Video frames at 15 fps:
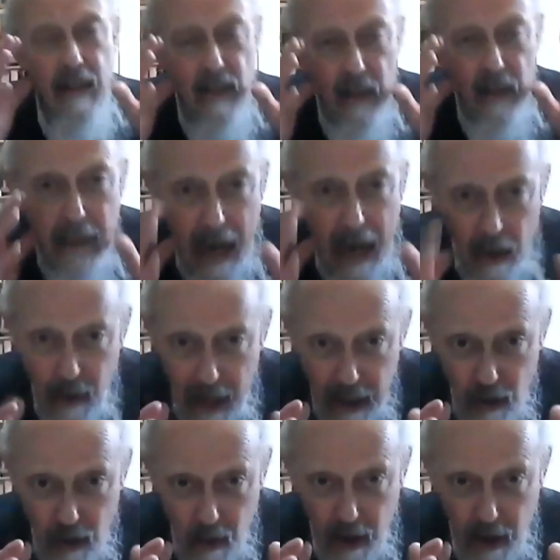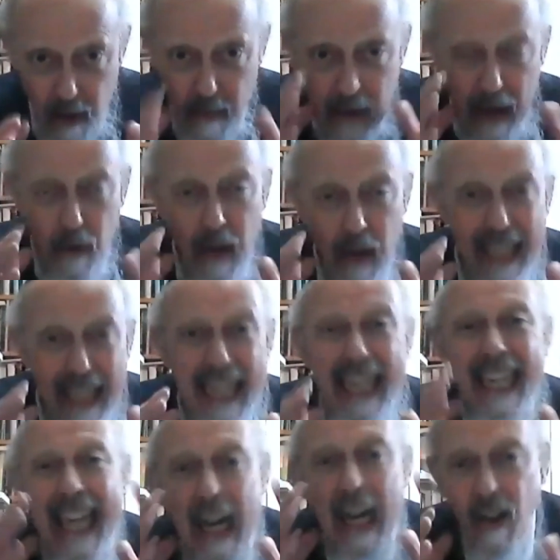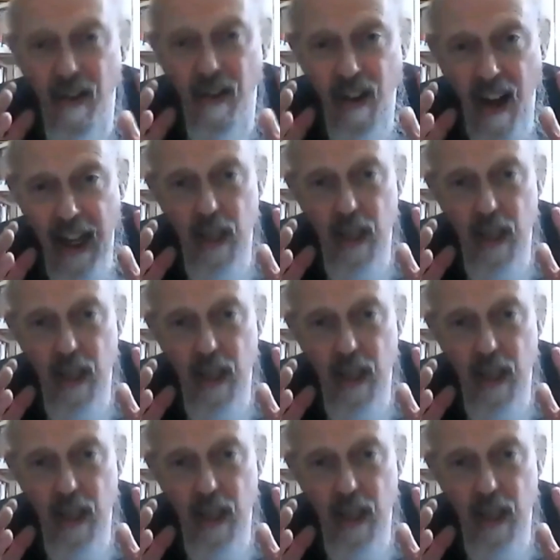Maharal's work. The Maharal clarifies